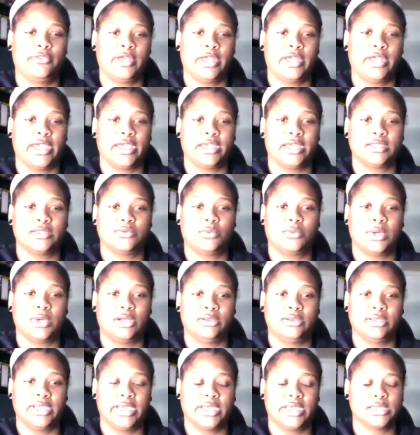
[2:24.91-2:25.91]
and
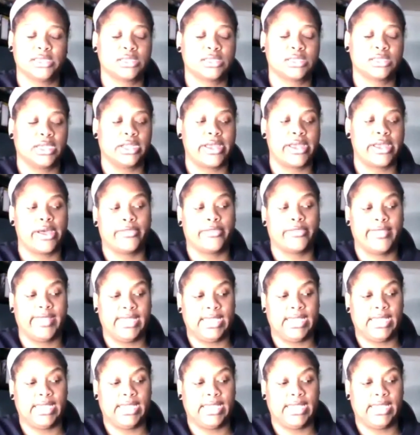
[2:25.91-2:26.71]
wellness and healthy